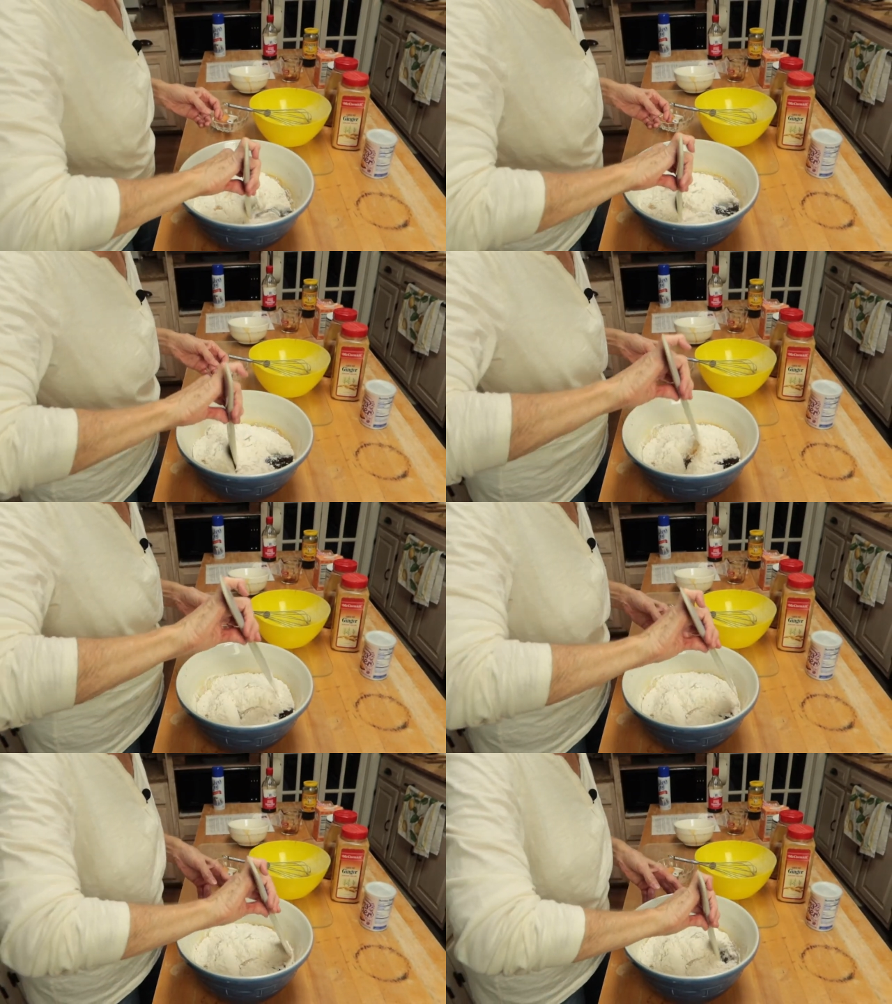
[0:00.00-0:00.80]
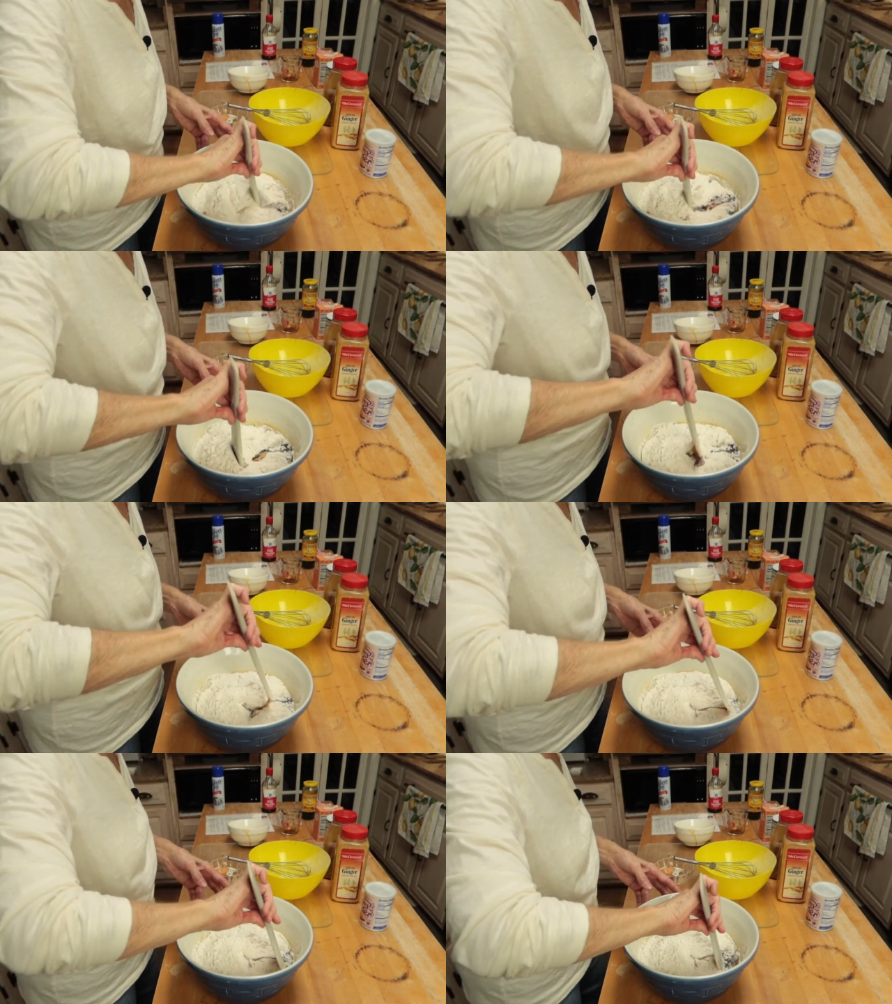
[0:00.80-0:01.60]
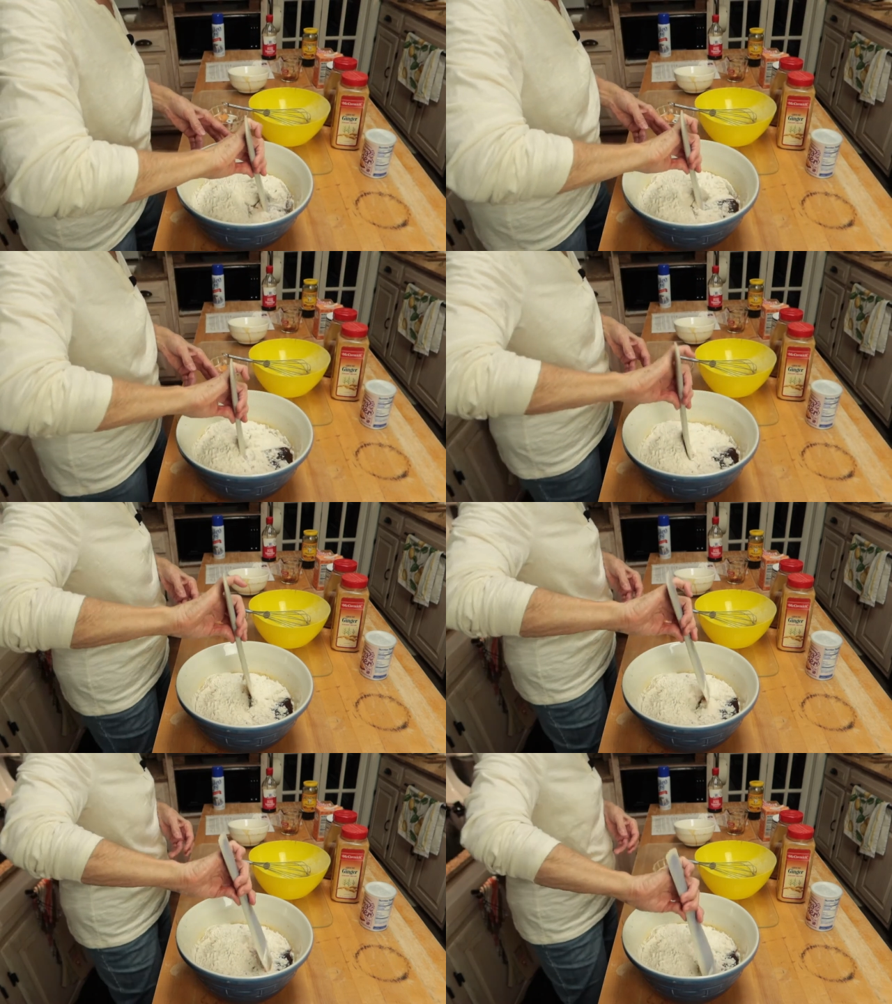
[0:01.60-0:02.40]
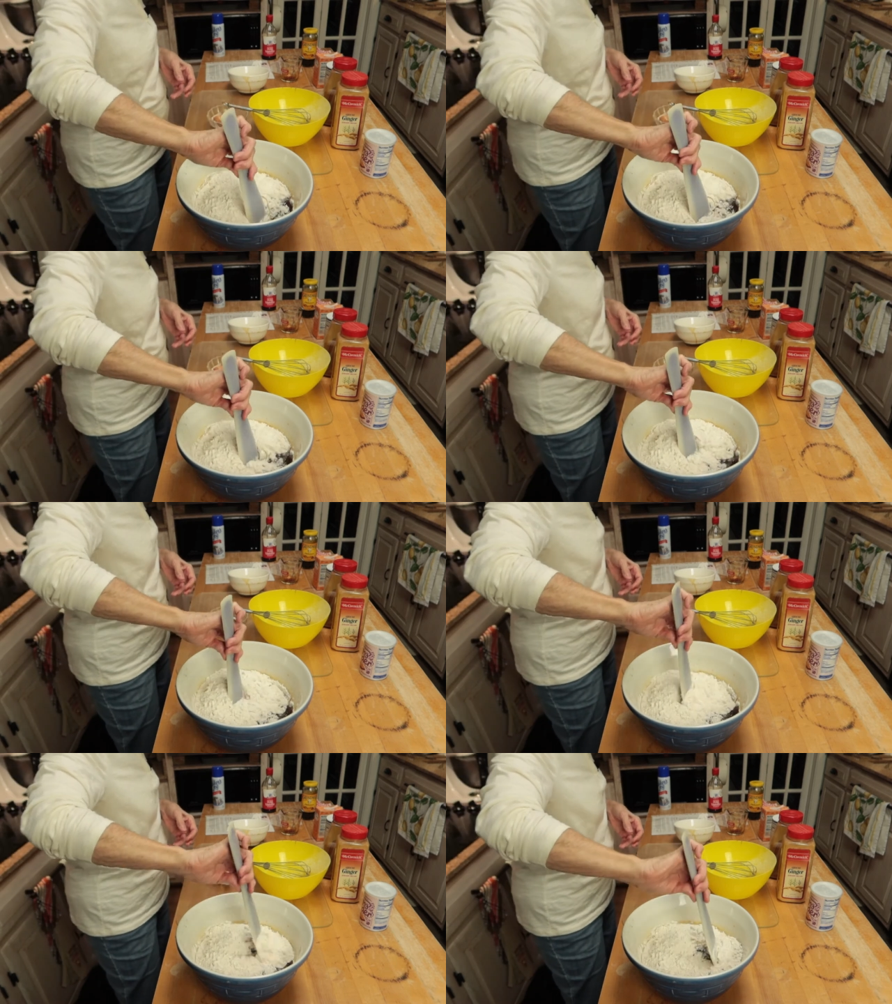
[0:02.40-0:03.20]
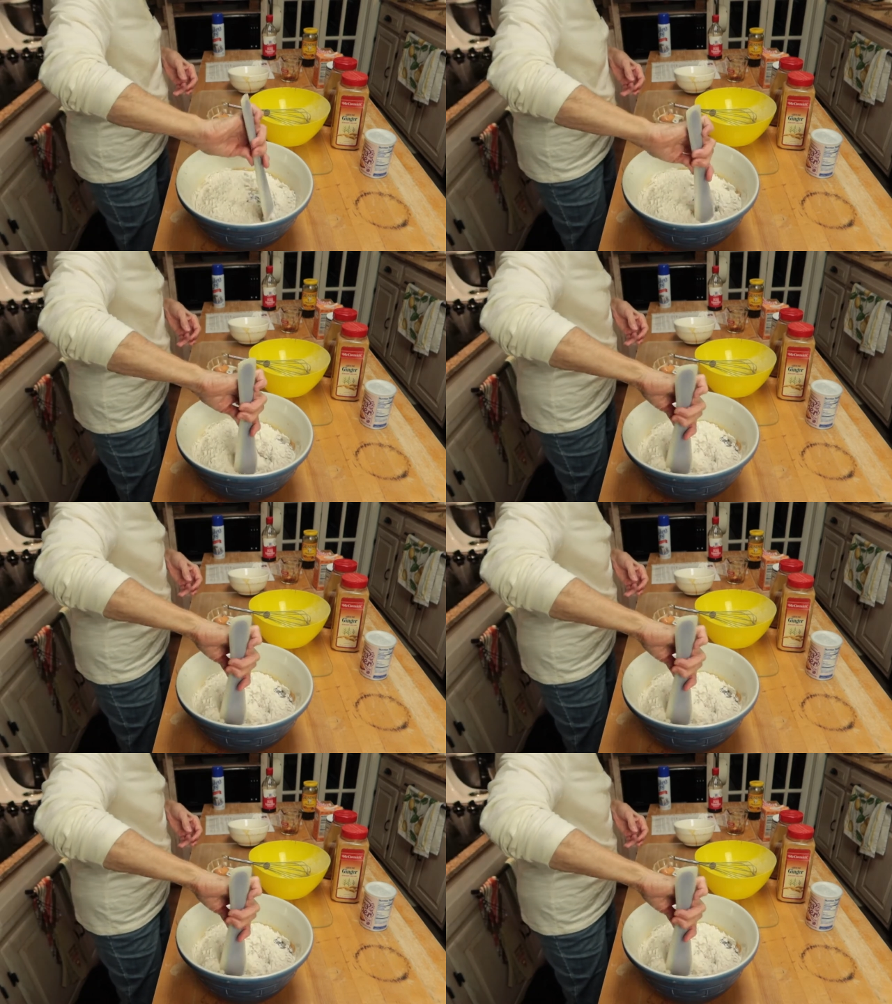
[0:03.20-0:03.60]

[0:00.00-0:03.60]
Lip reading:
No face is visible, so there are no lips to read.